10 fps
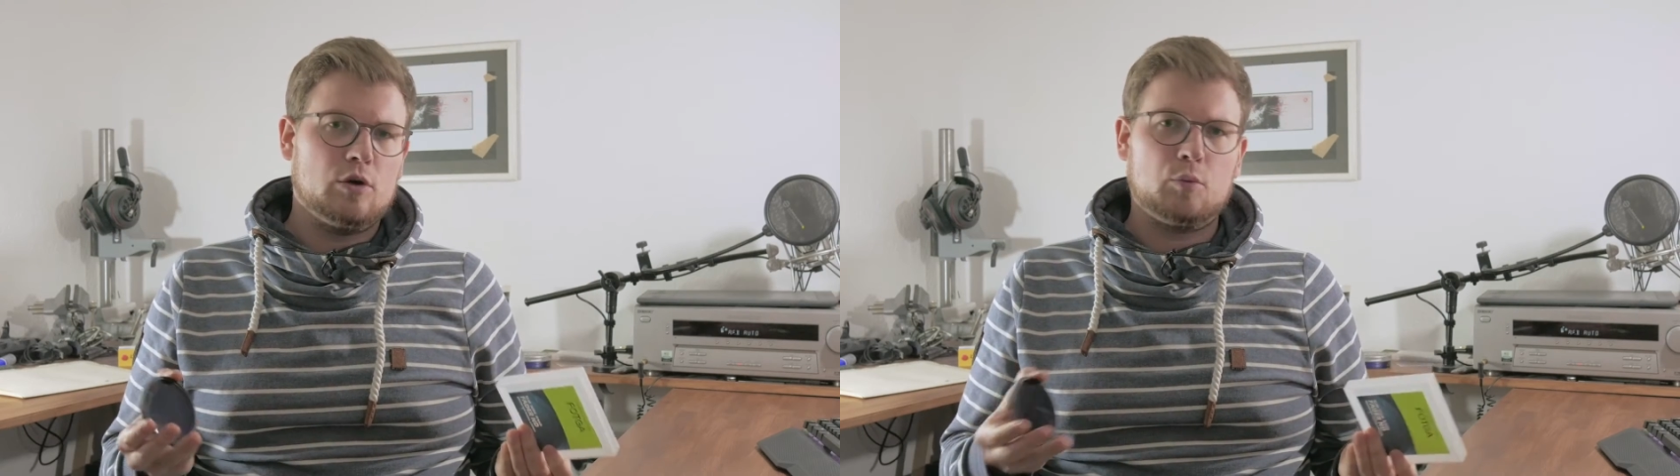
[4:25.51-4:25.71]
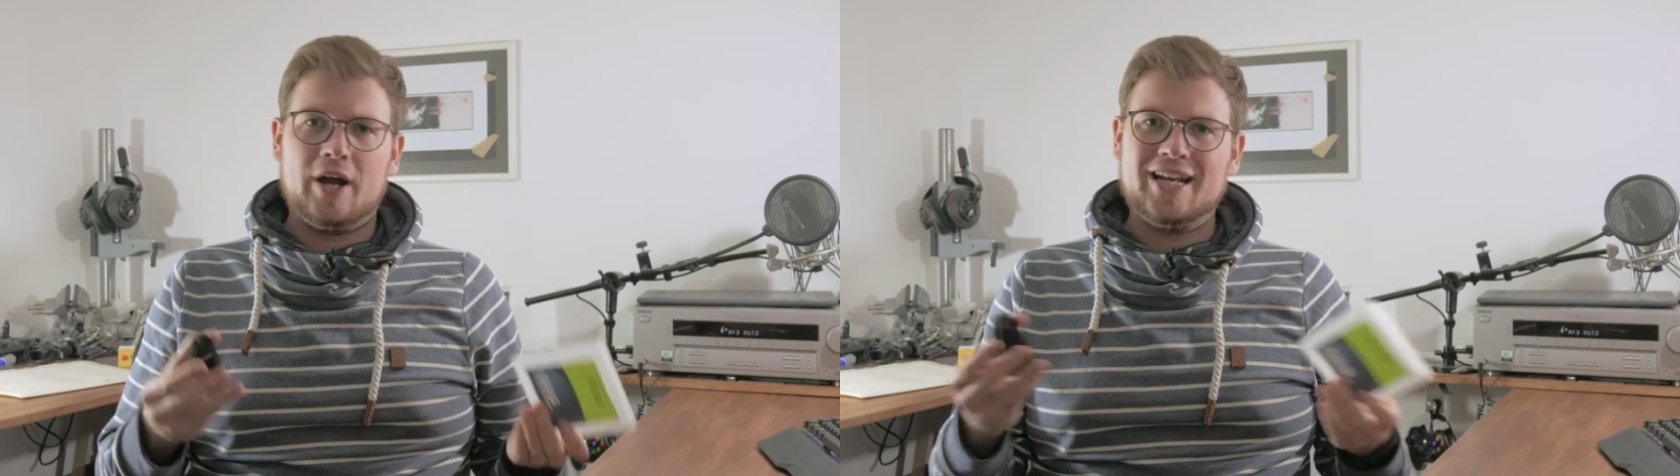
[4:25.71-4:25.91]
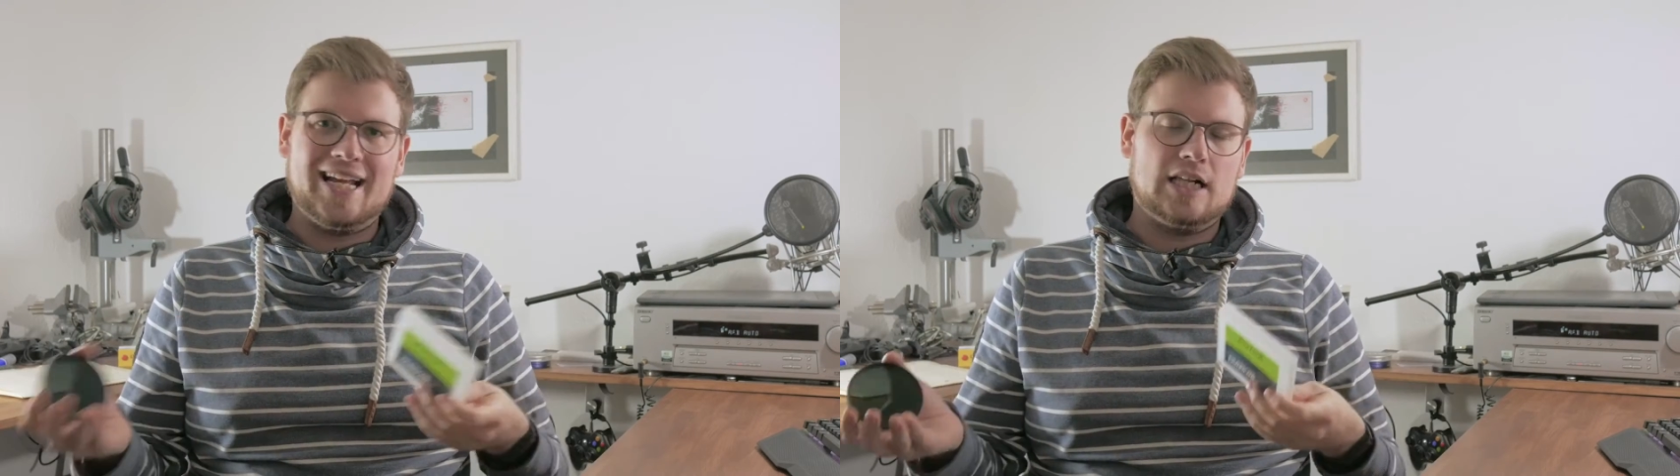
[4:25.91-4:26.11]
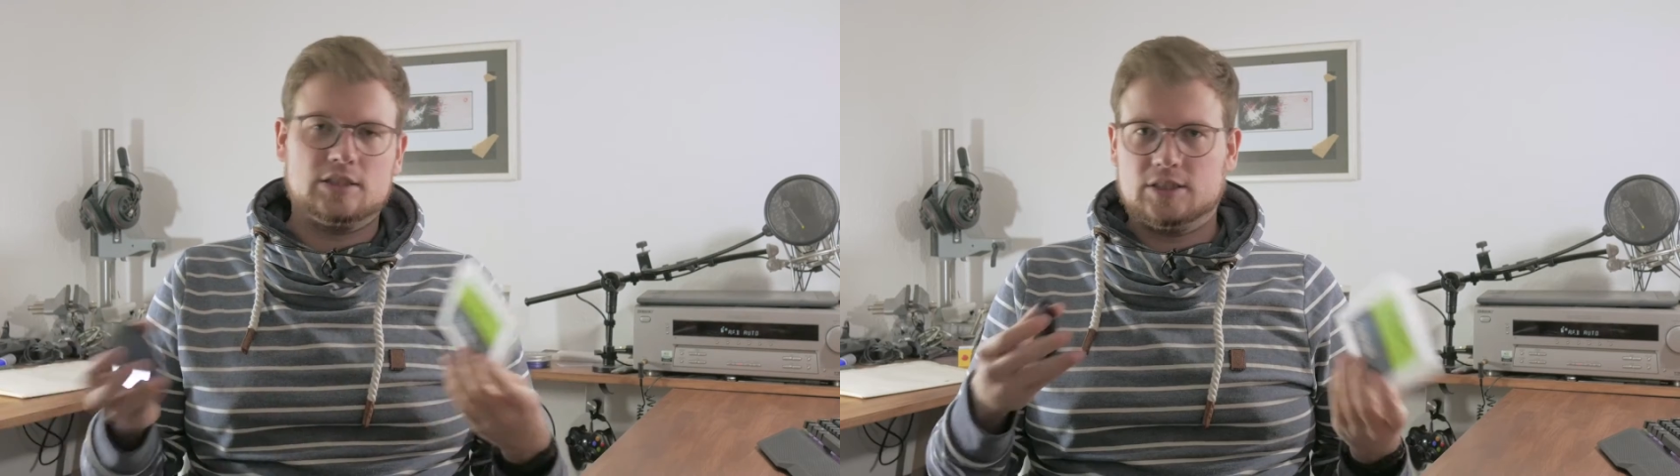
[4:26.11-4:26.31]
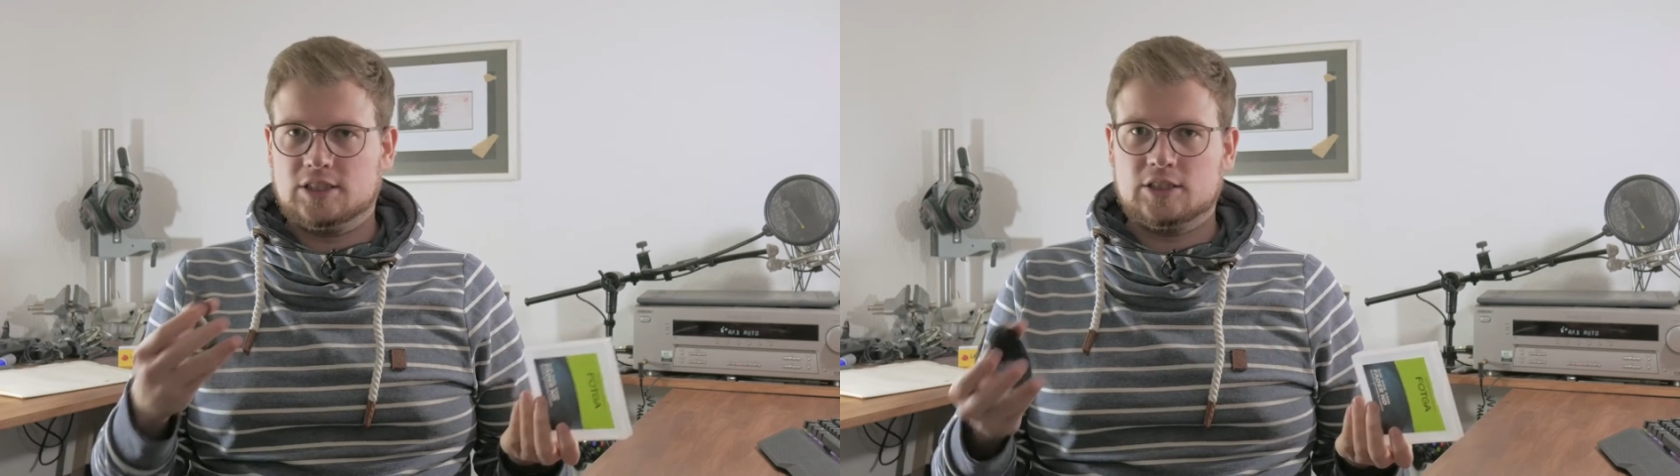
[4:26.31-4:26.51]
On wide
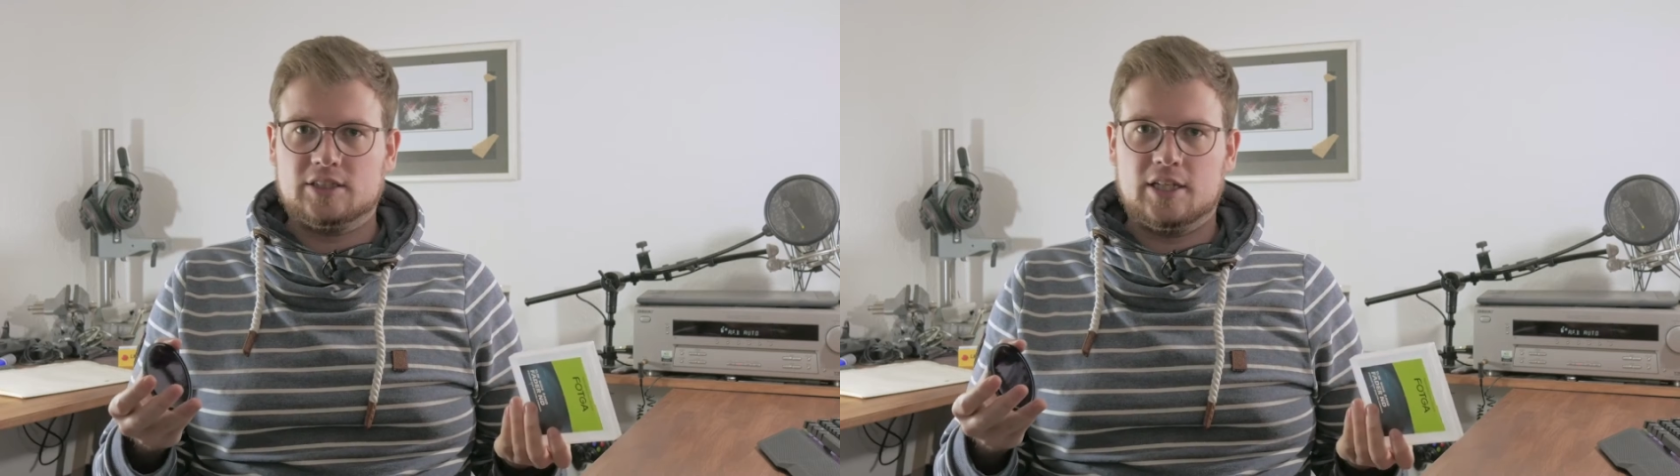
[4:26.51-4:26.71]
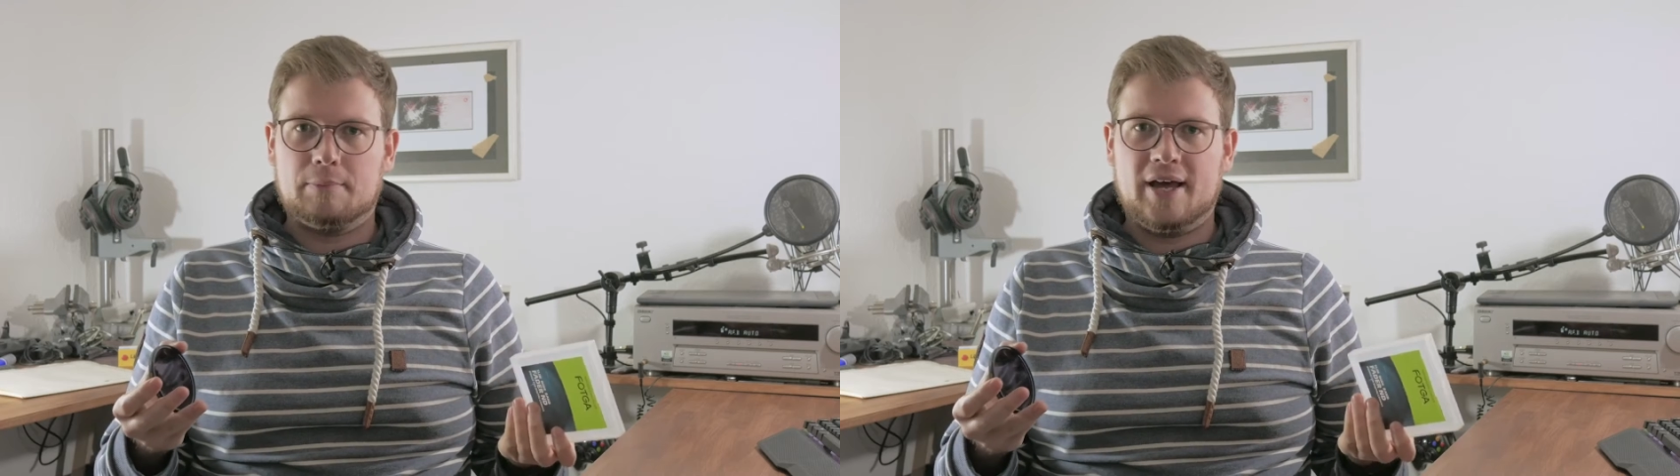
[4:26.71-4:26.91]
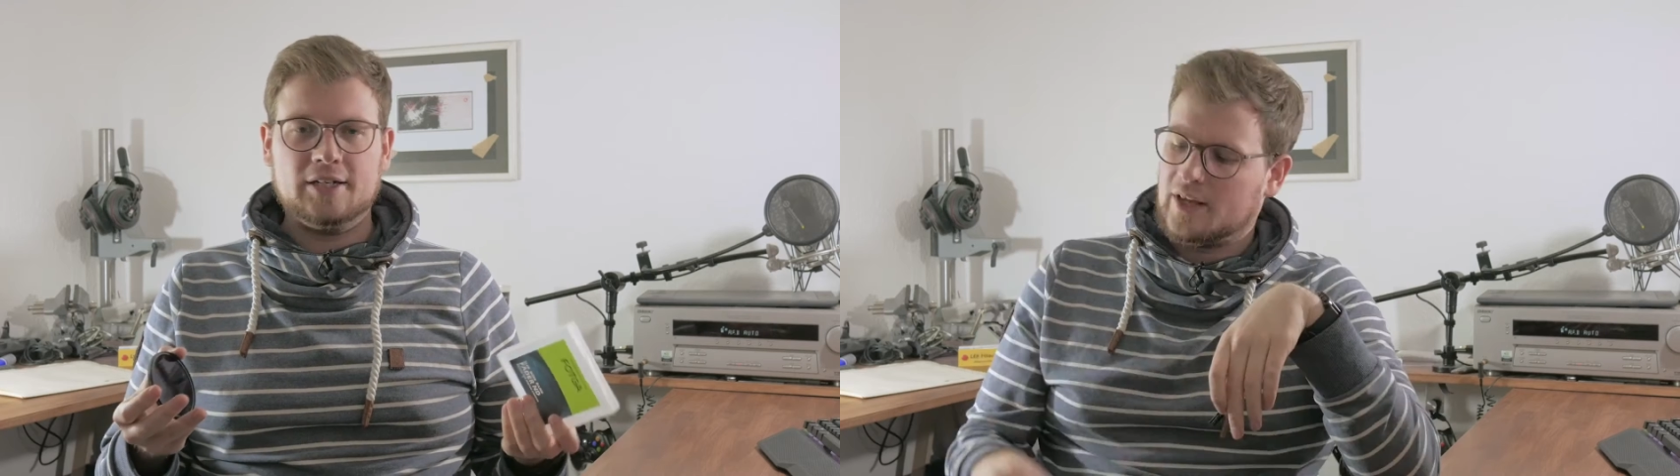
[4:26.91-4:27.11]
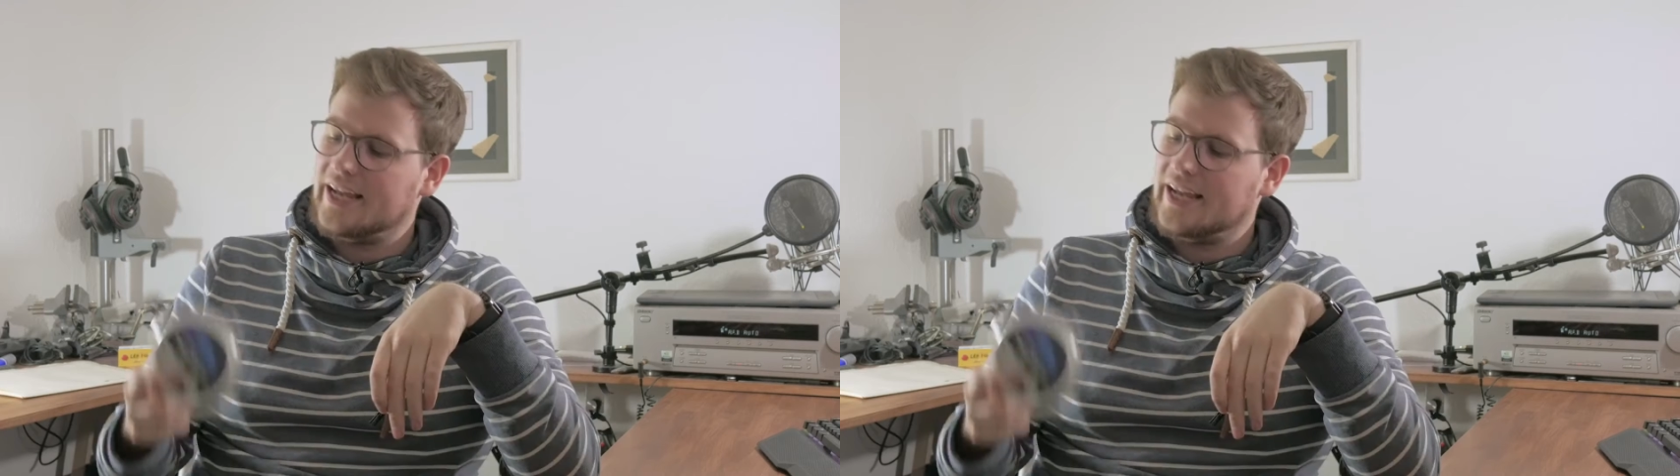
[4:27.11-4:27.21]
angles it's not that bad.